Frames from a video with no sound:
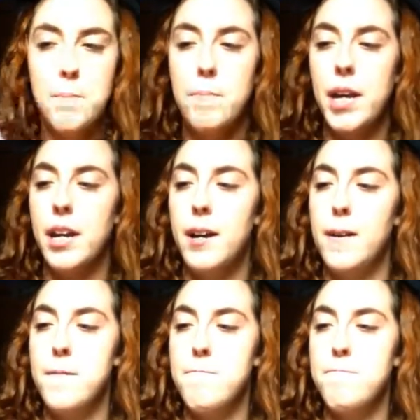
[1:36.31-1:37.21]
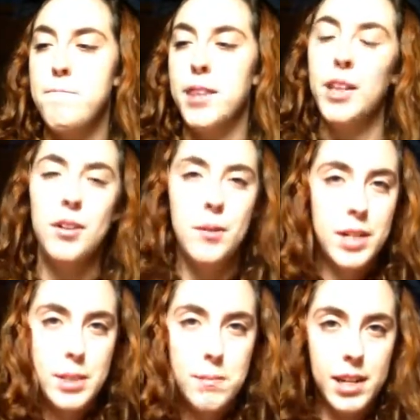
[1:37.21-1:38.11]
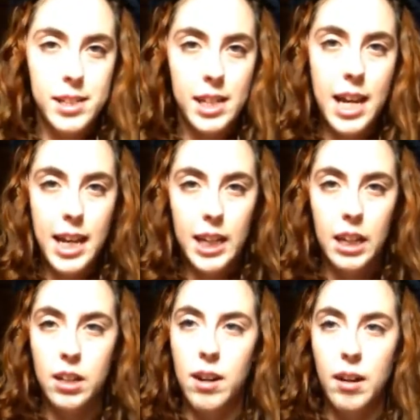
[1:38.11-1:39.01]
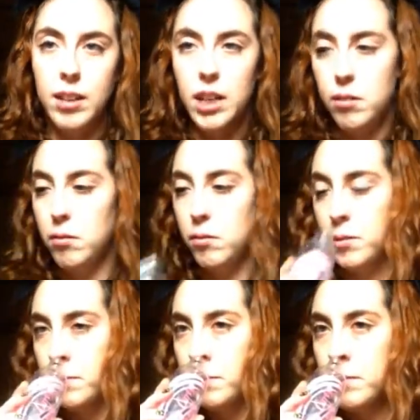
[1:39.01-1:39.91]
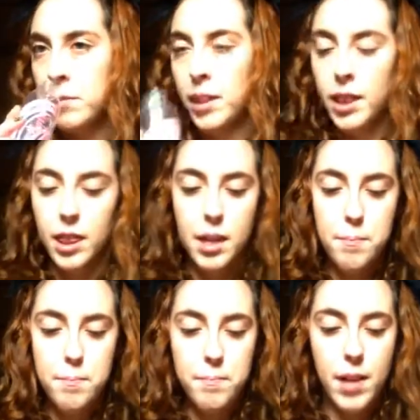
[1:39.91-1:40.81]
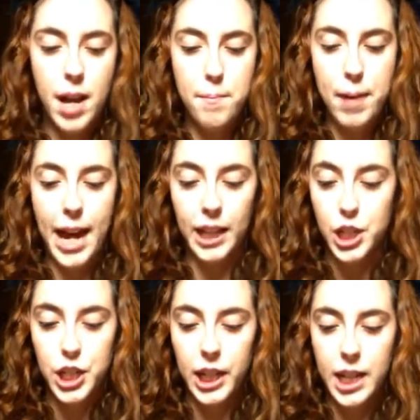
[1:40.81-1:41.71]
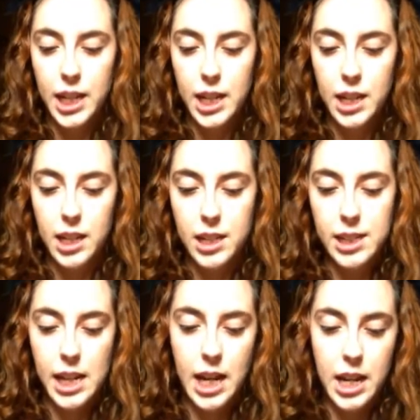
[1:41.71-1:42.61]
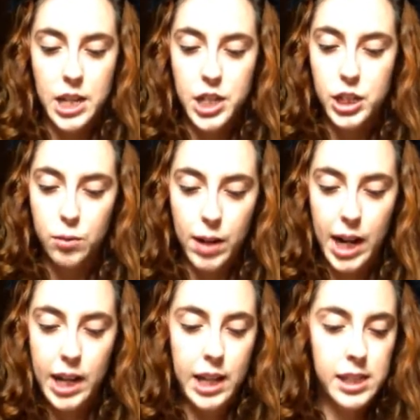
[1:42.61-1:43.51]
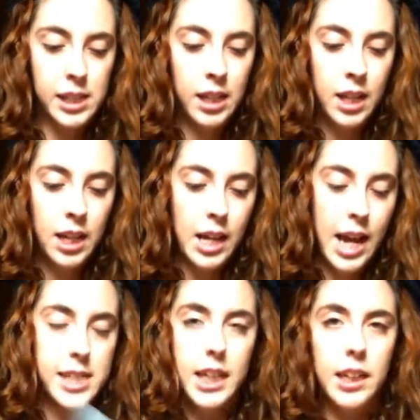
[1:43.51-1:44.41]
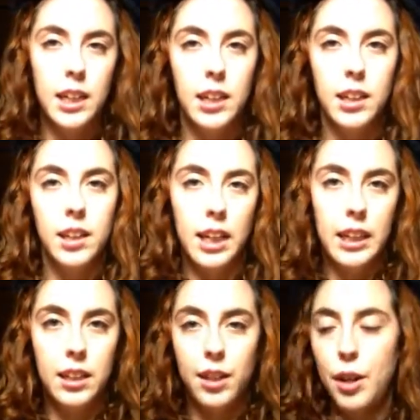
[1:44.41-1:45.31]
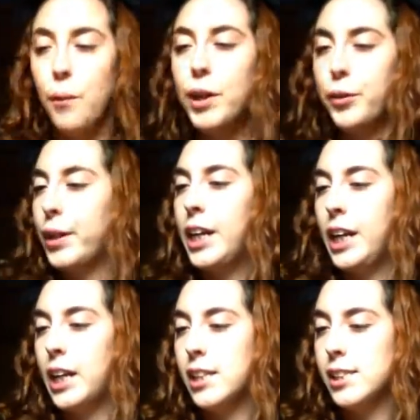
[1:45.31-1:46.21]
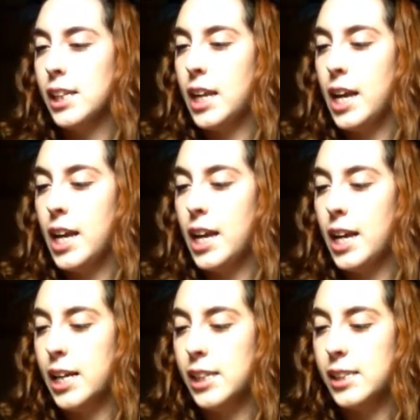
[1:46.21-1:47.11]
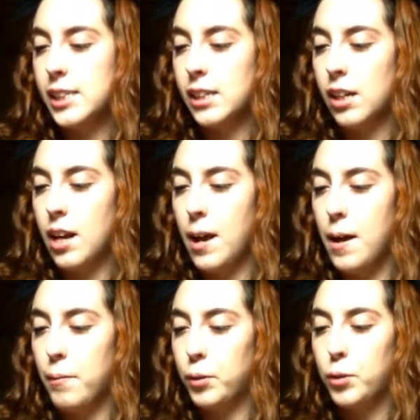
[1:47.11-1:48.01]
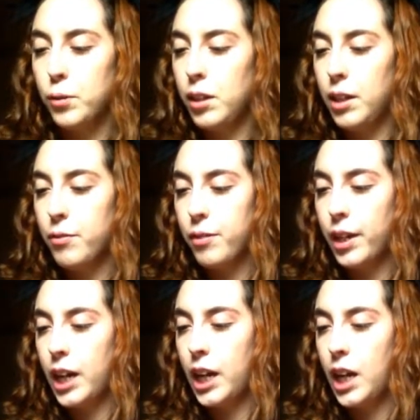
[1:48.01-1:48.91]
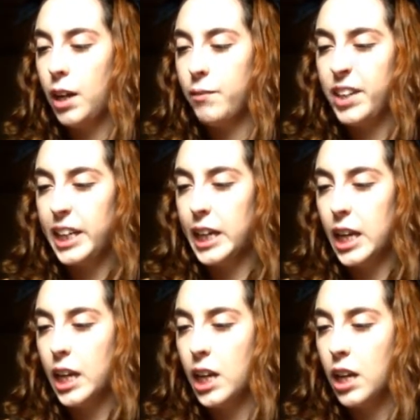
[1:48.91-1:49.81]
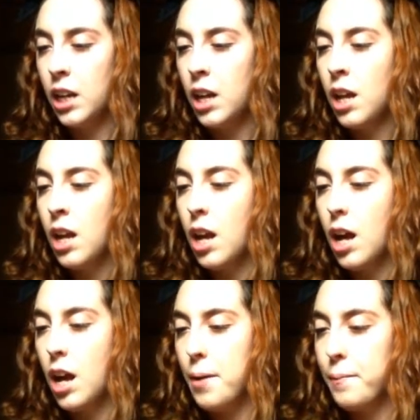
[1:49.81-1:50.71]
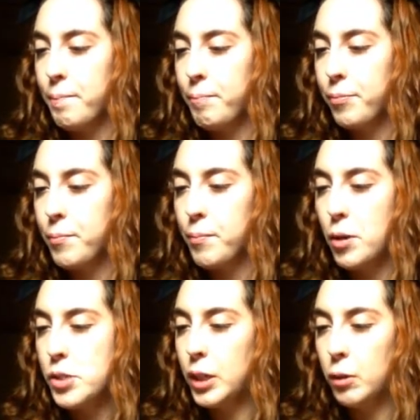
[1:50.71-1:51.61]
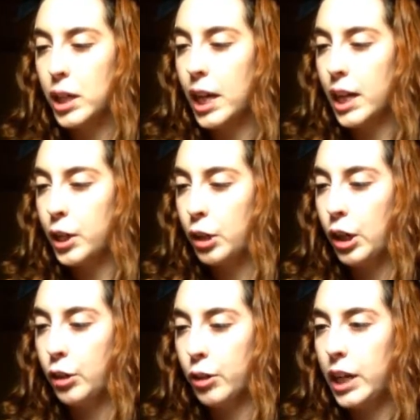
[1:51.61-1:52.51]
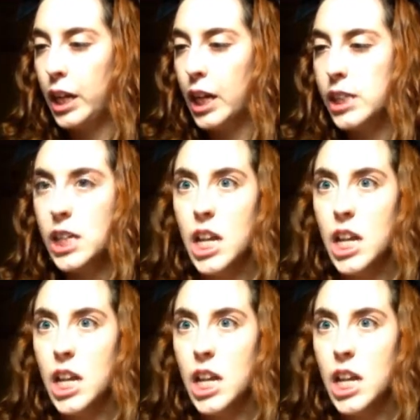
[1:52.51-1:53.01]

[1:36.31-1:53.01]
But, you know what it smells like. You know how cute the packaging is. And it's just great. It has, like no ingredients in it. It's cruelty-free, vegan, mostly organic ingredients.